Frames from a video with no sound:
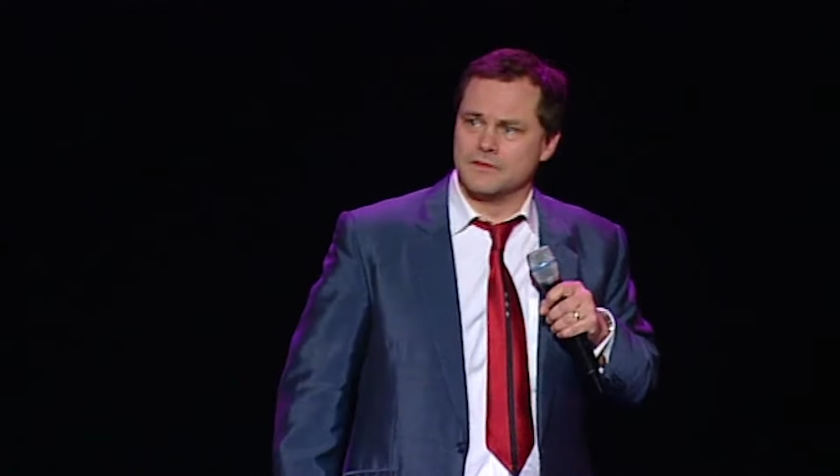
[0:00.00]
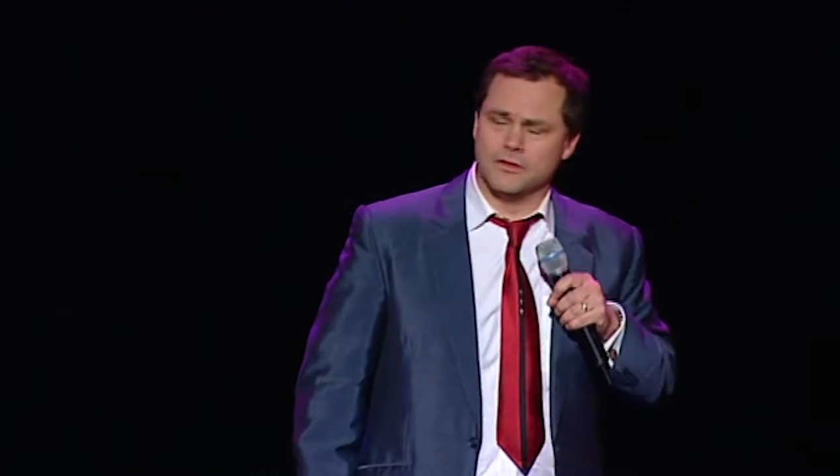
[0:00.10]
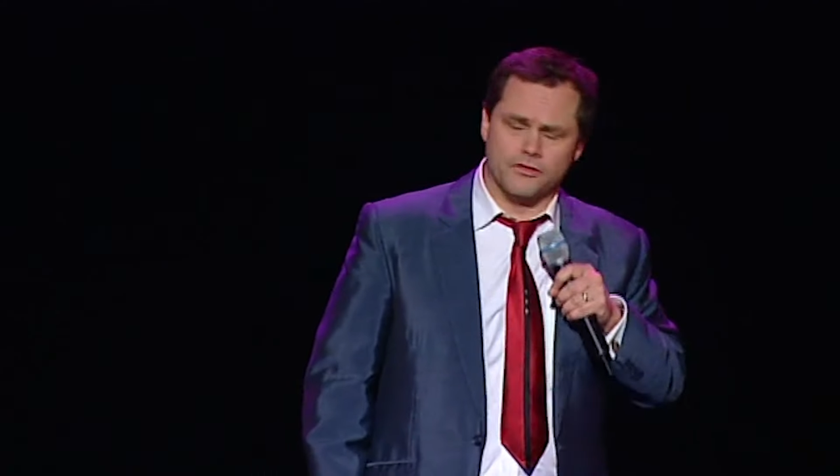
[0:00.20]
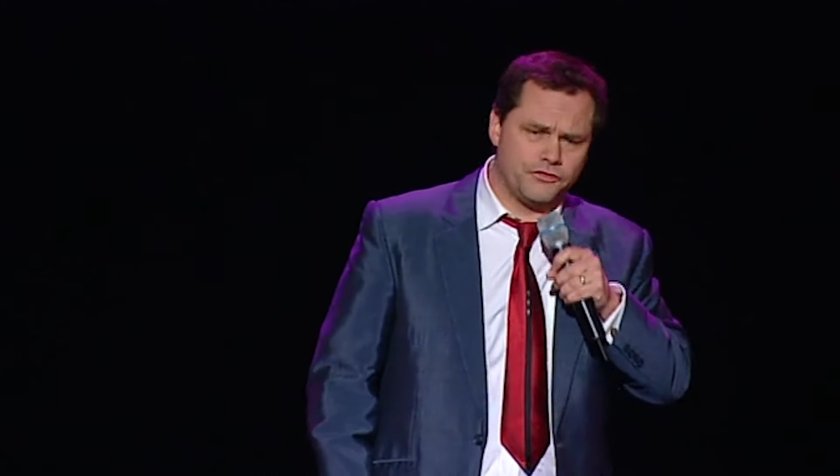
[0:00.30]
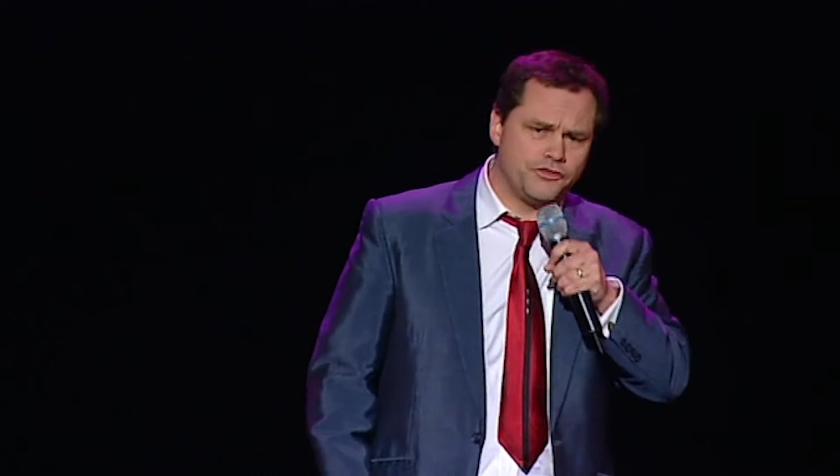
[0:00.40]

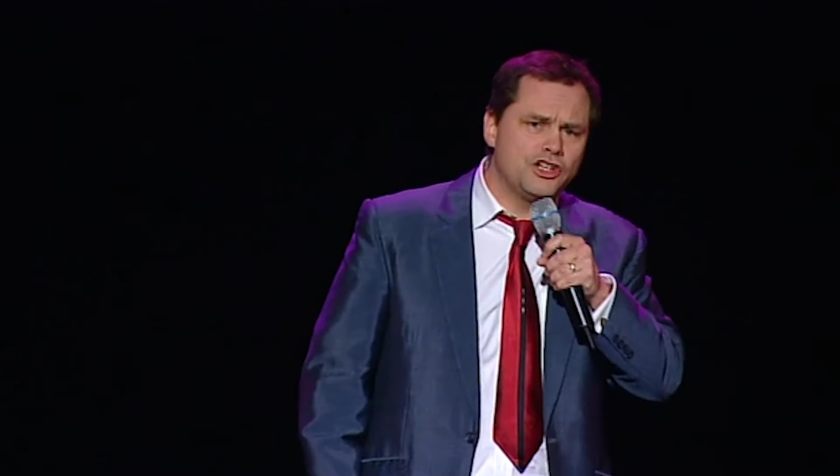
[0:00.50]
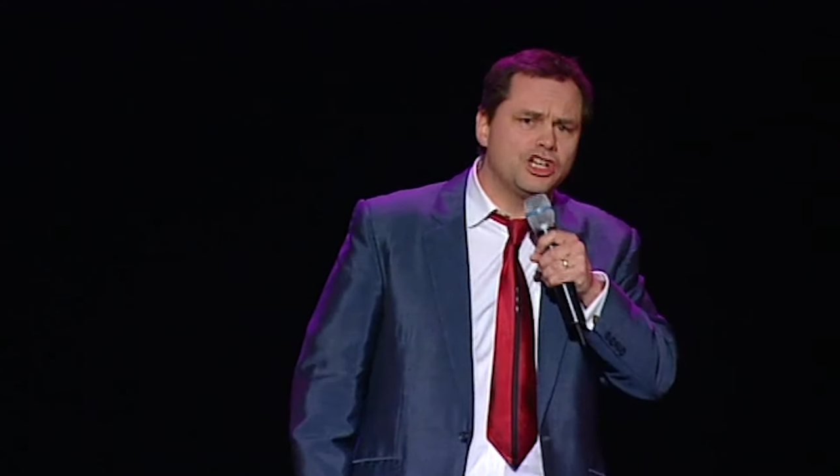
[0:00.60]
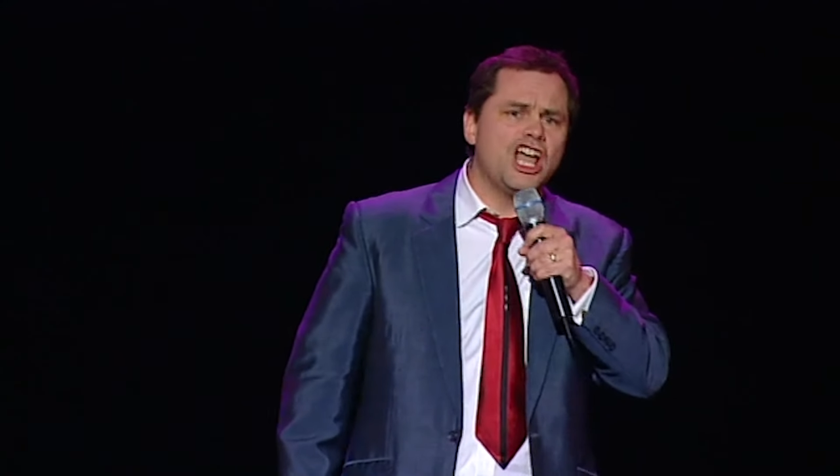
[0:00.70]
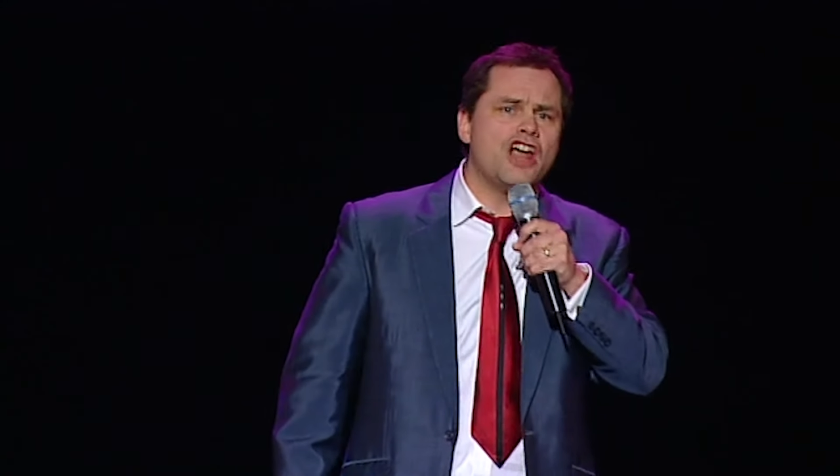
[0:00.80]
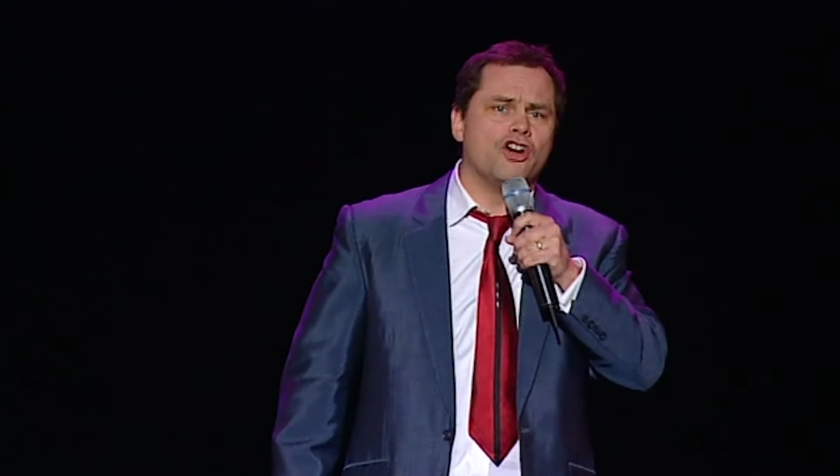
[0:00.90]

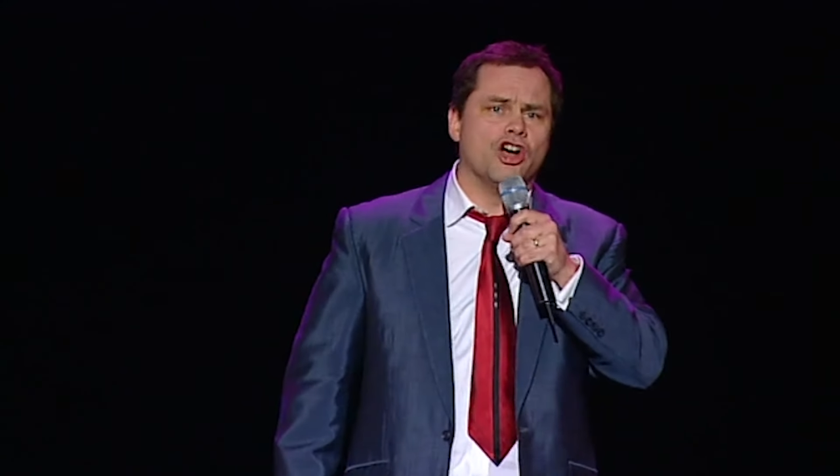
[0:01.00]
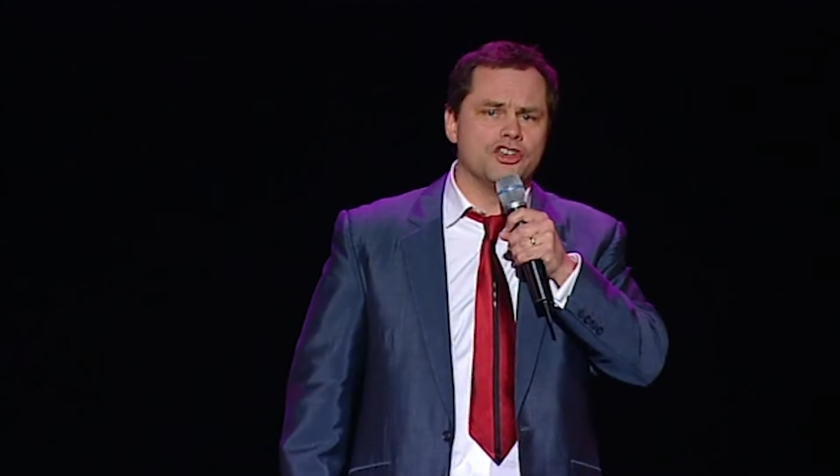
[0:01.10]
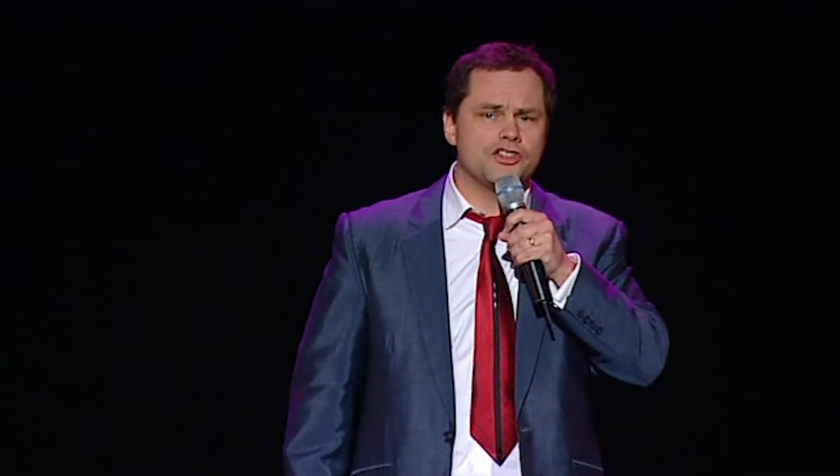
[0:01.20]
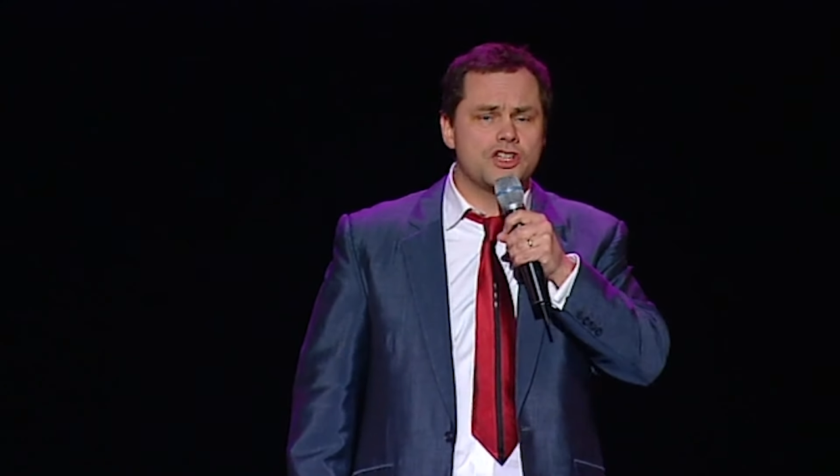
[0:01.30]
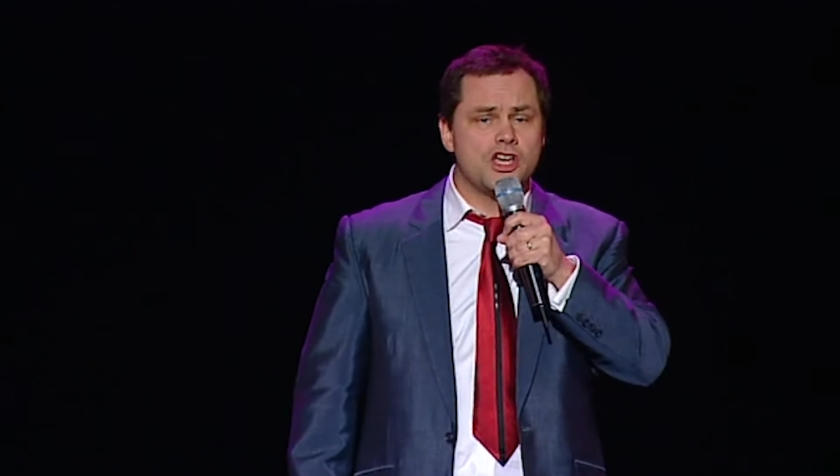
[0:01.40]
fatal error
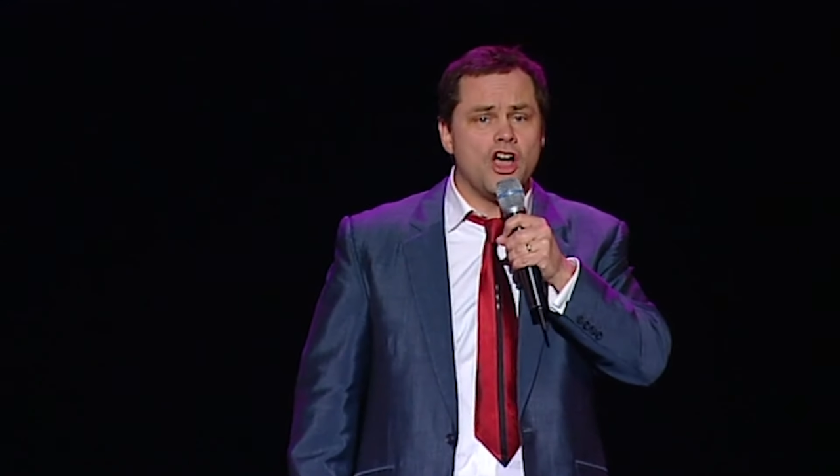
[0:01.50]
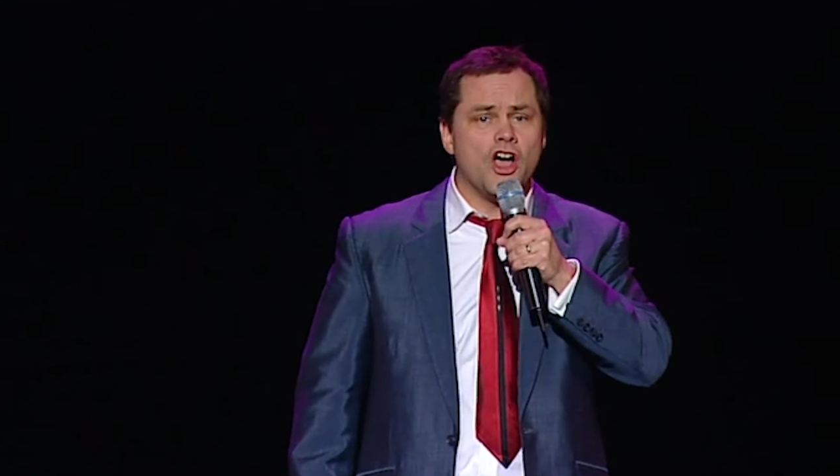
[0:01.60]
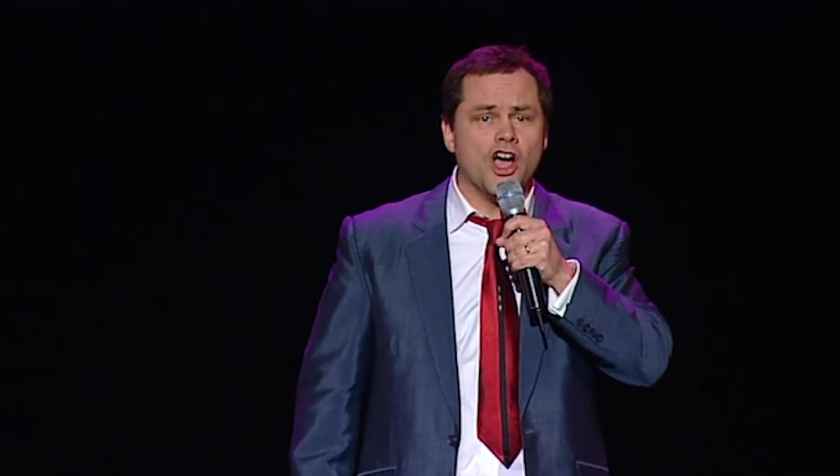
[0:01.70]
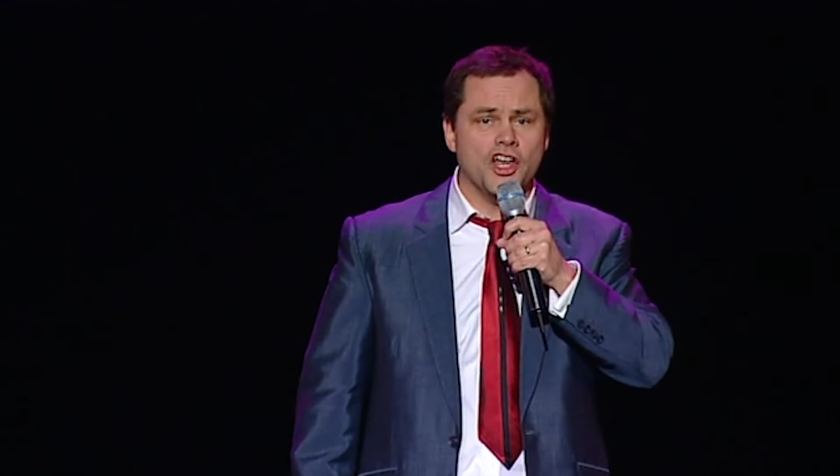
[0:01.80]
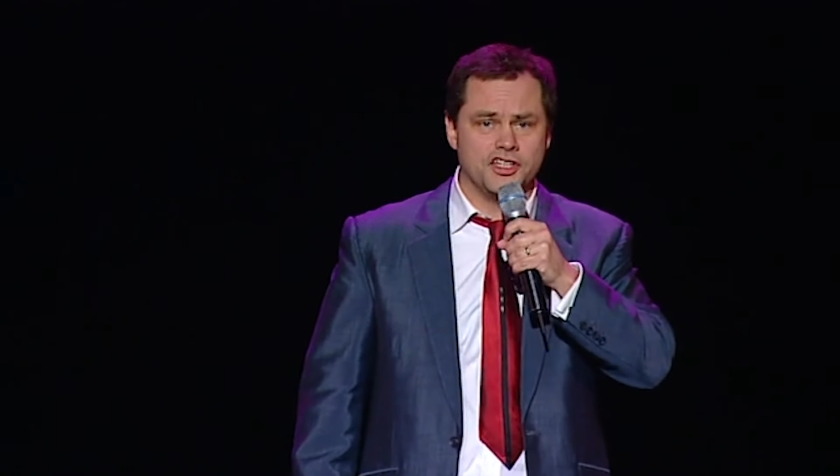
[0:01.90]
has
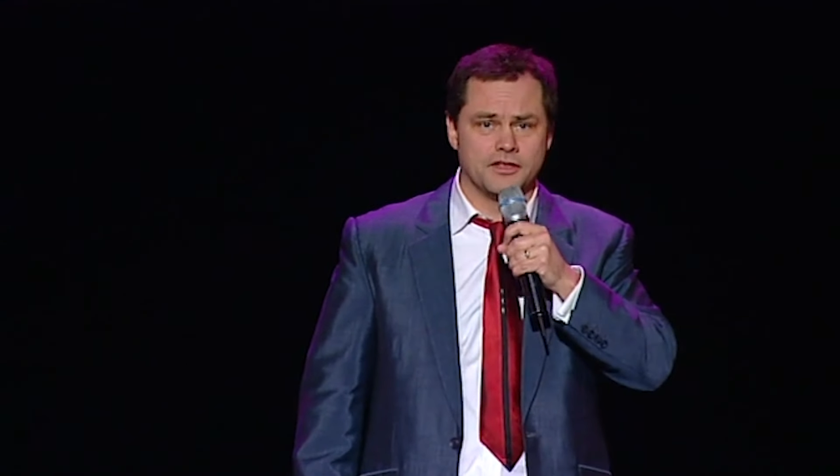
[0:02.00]
occurred.